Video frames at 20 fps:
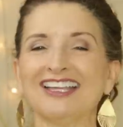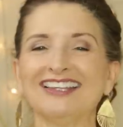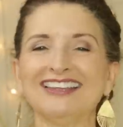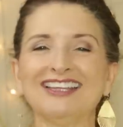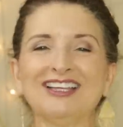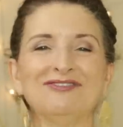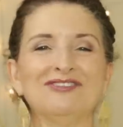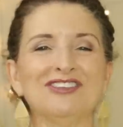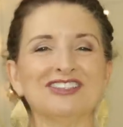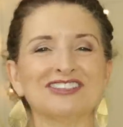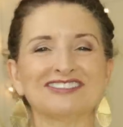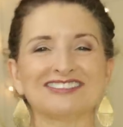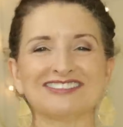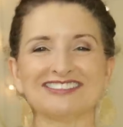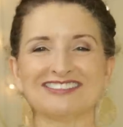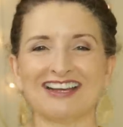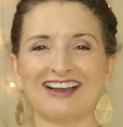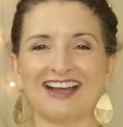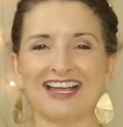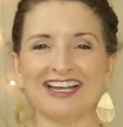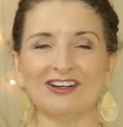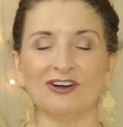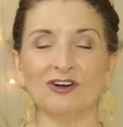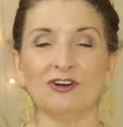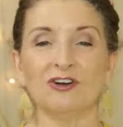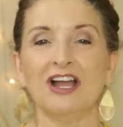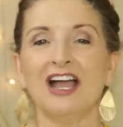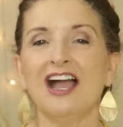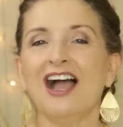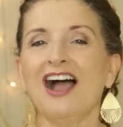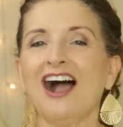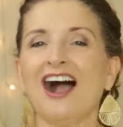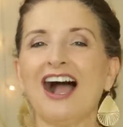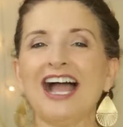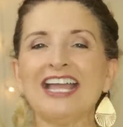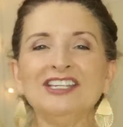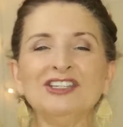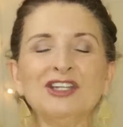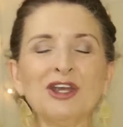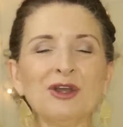I love the style.
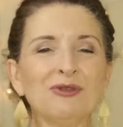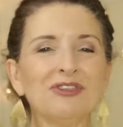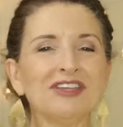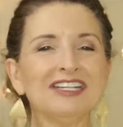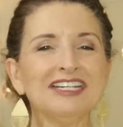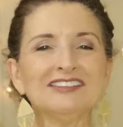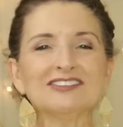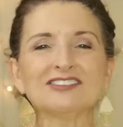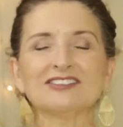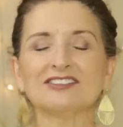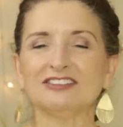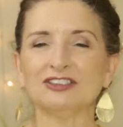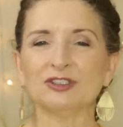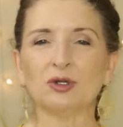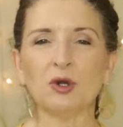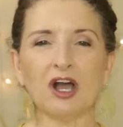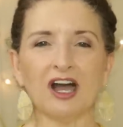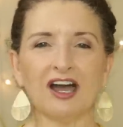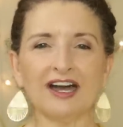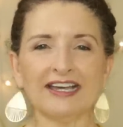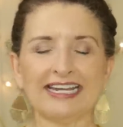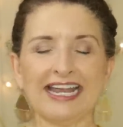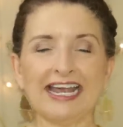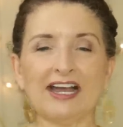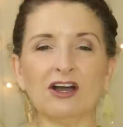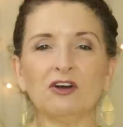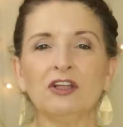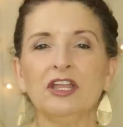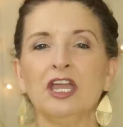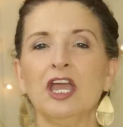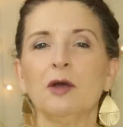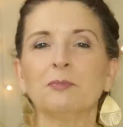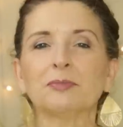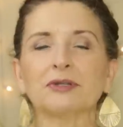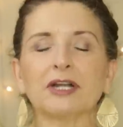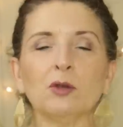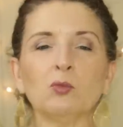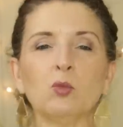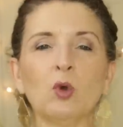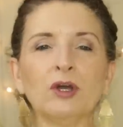I know that it's still hot out,
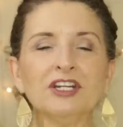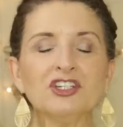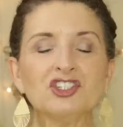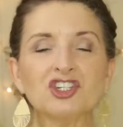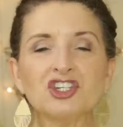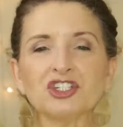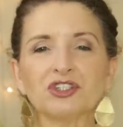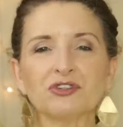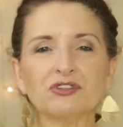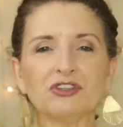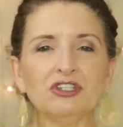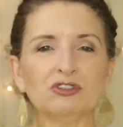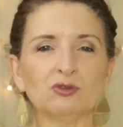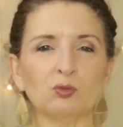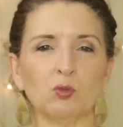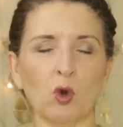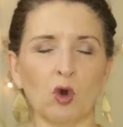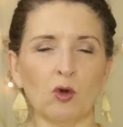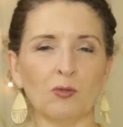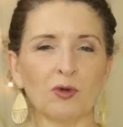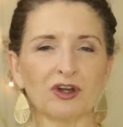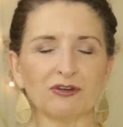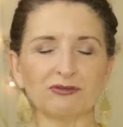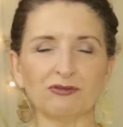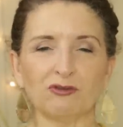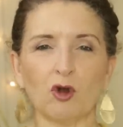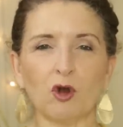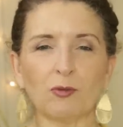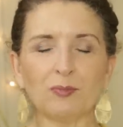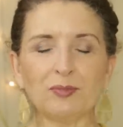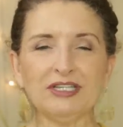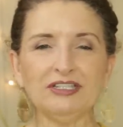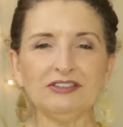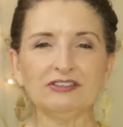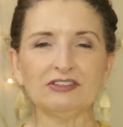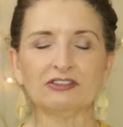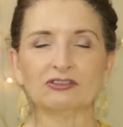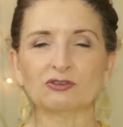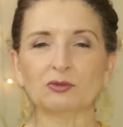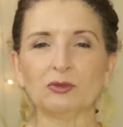but I want to share these Walmart fall
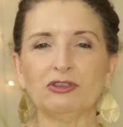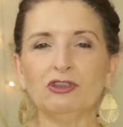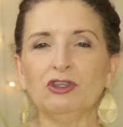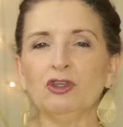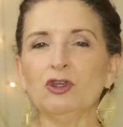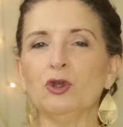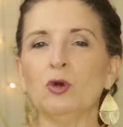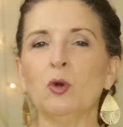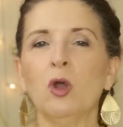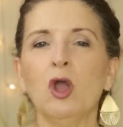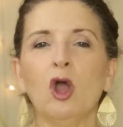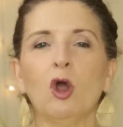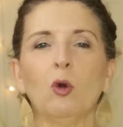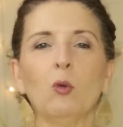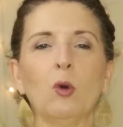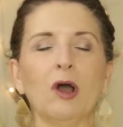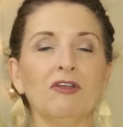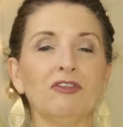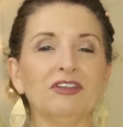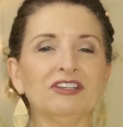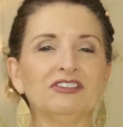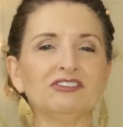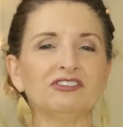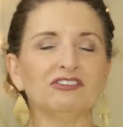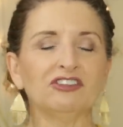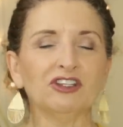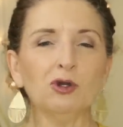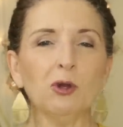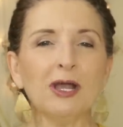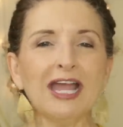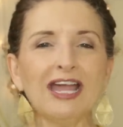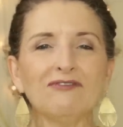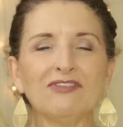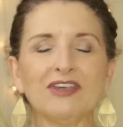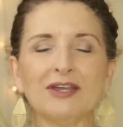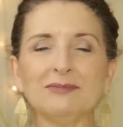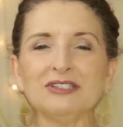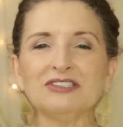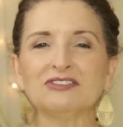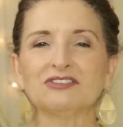pieces with you while they still have
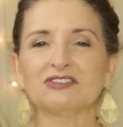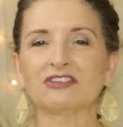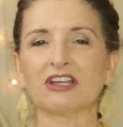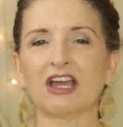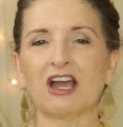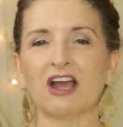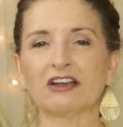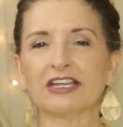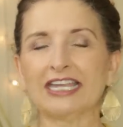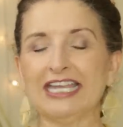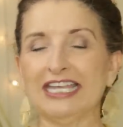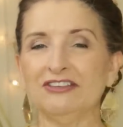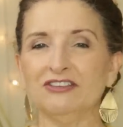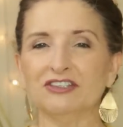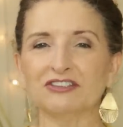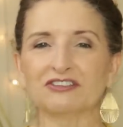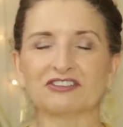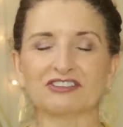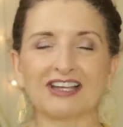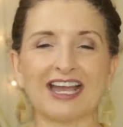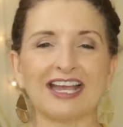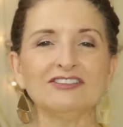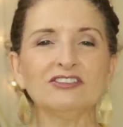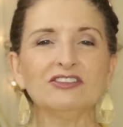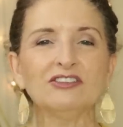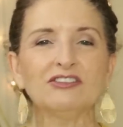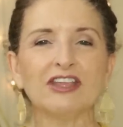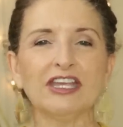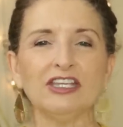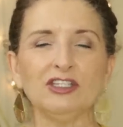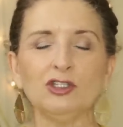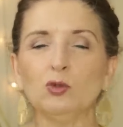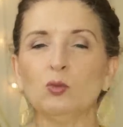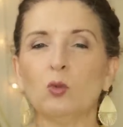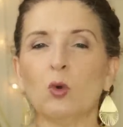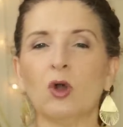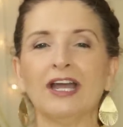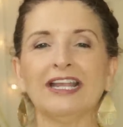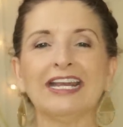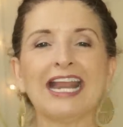them in stock in the sizes that you
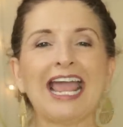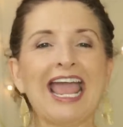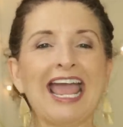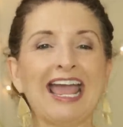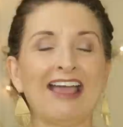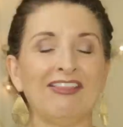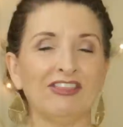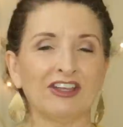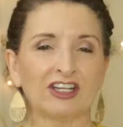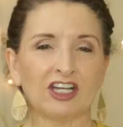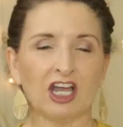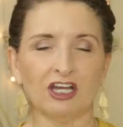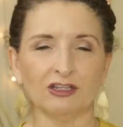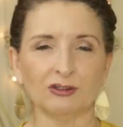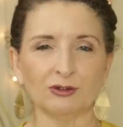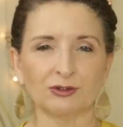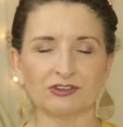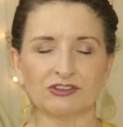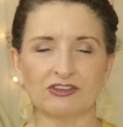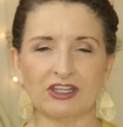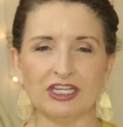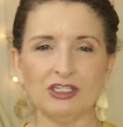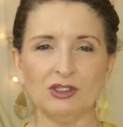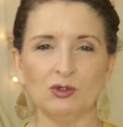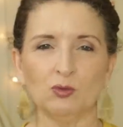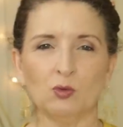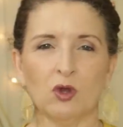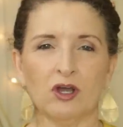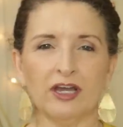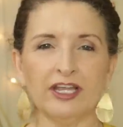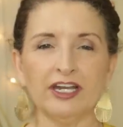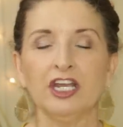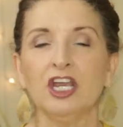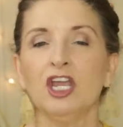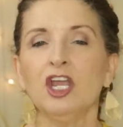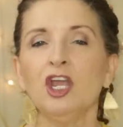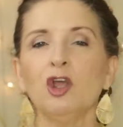want and the colors that you want.